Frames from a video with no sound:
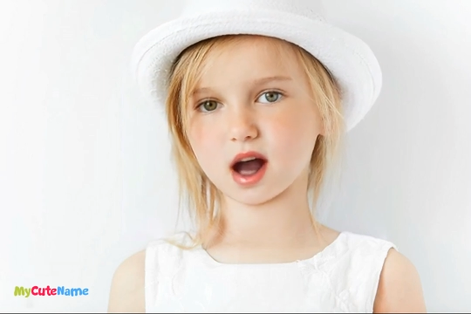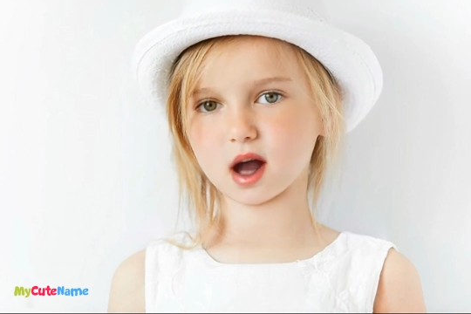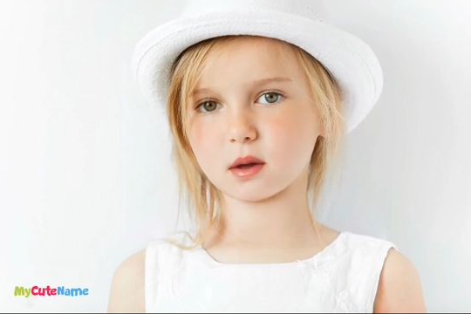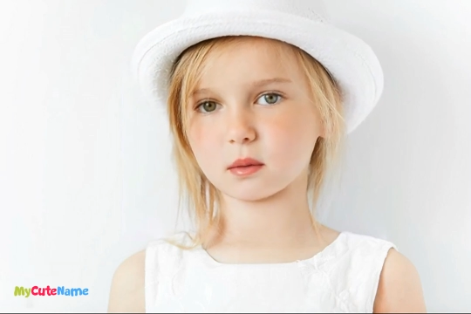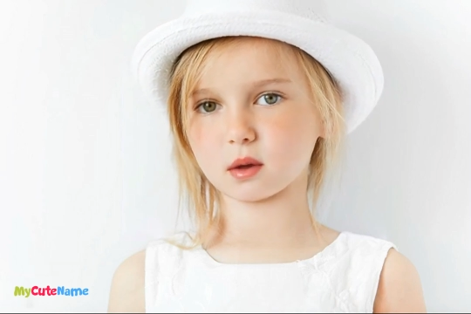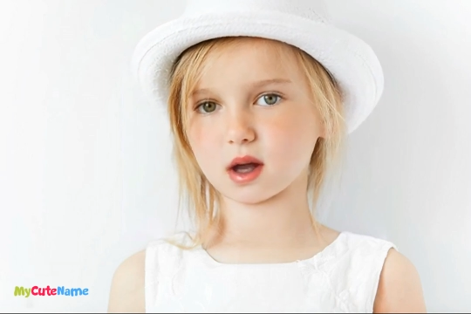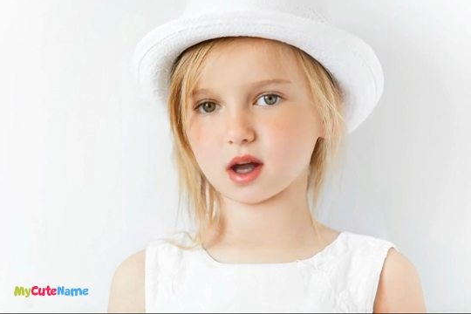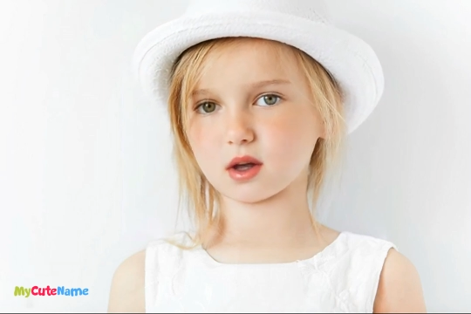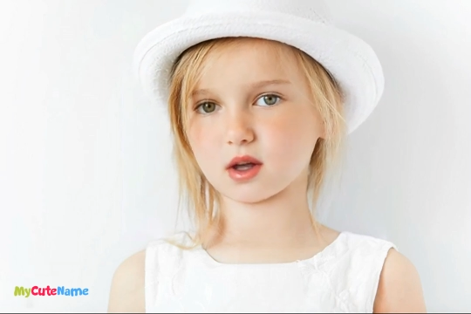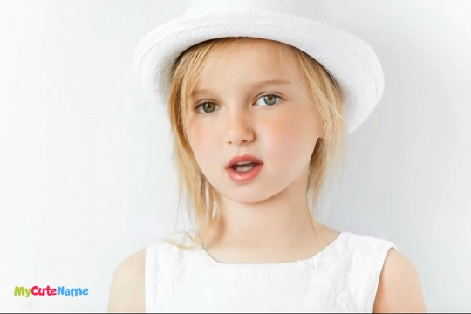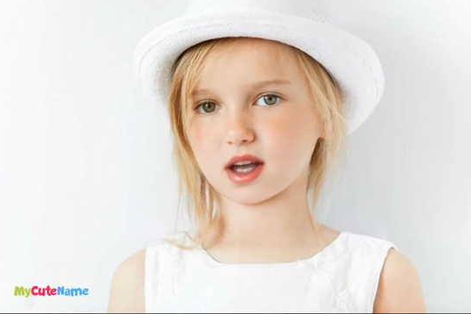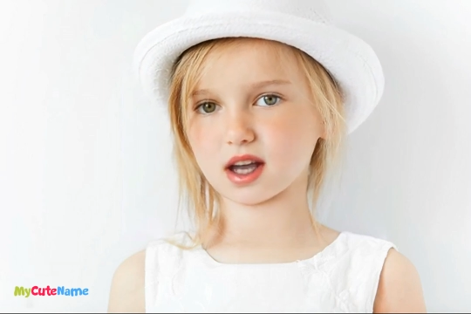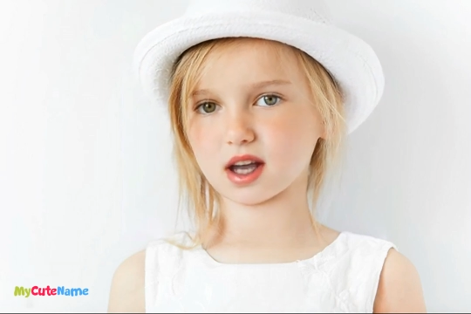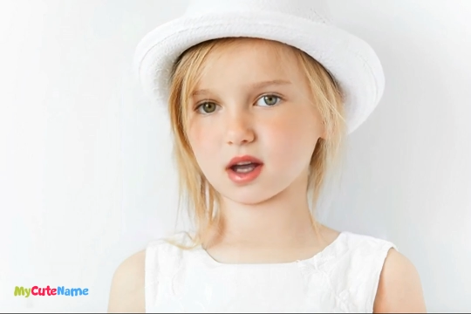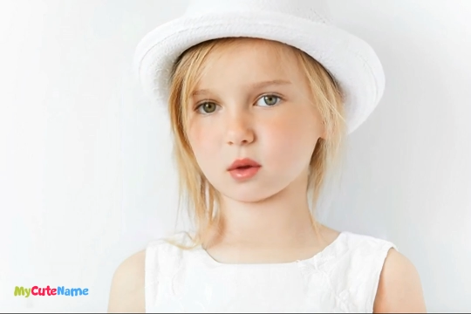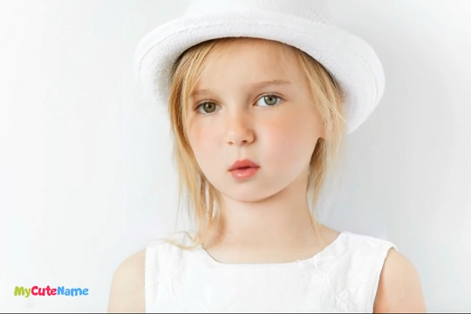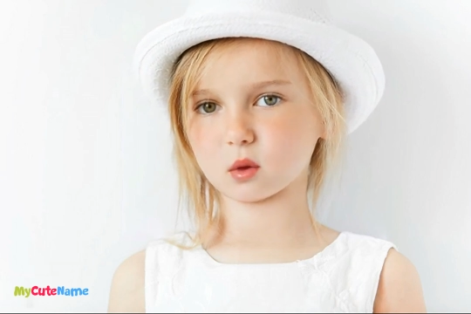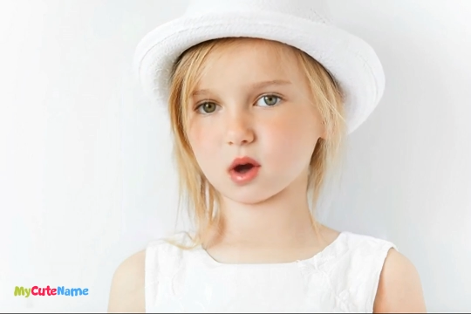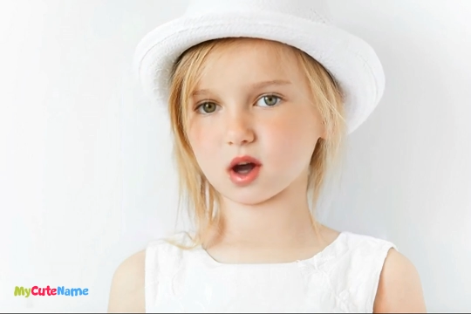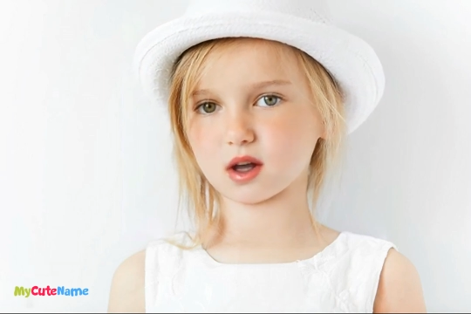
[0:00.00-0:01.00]
appearing
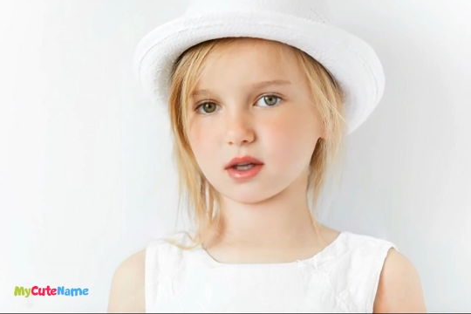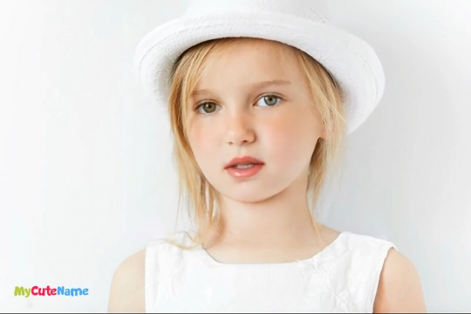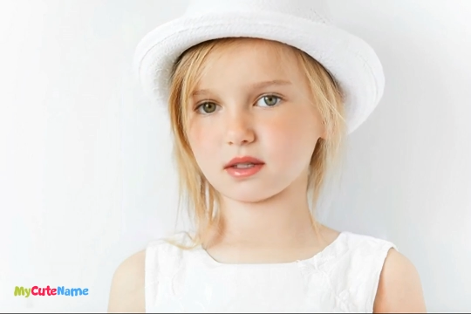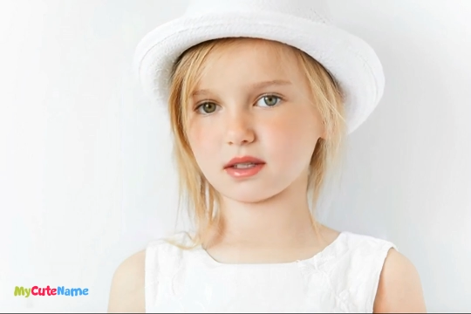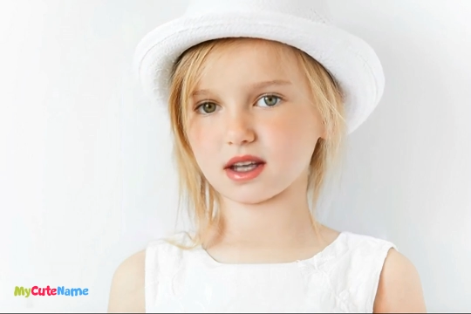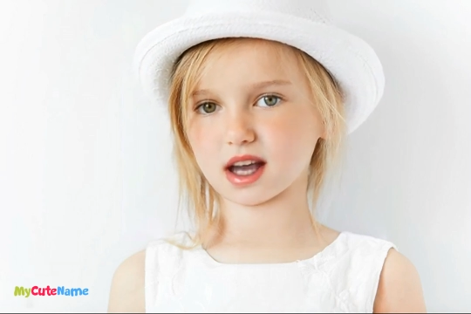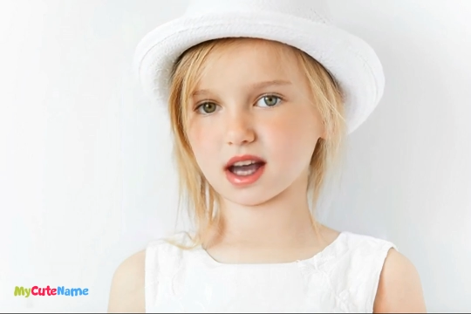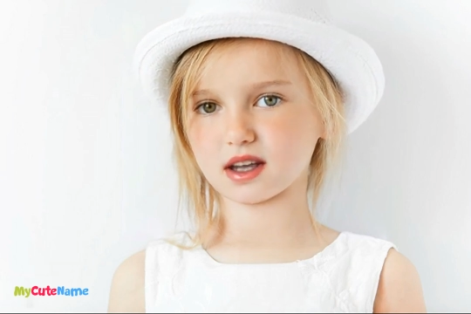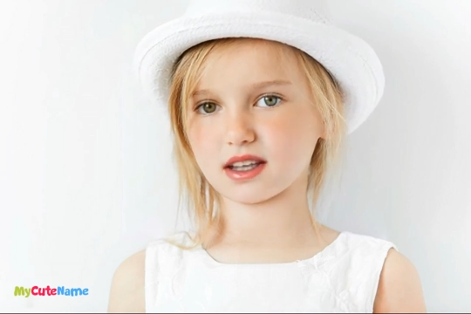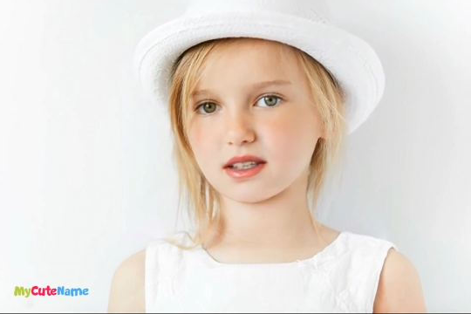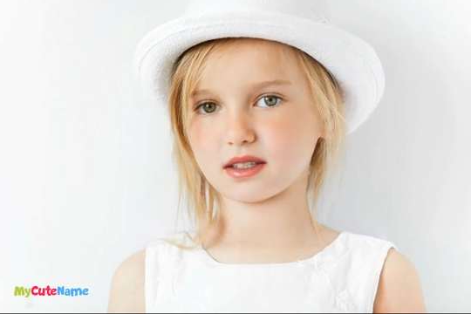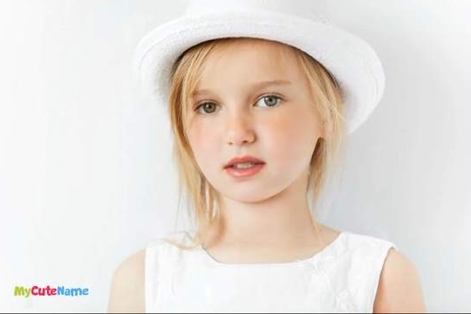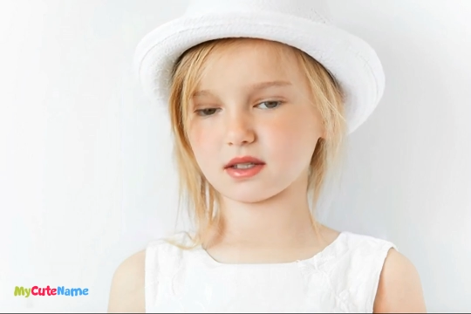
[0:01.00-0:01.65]
in works like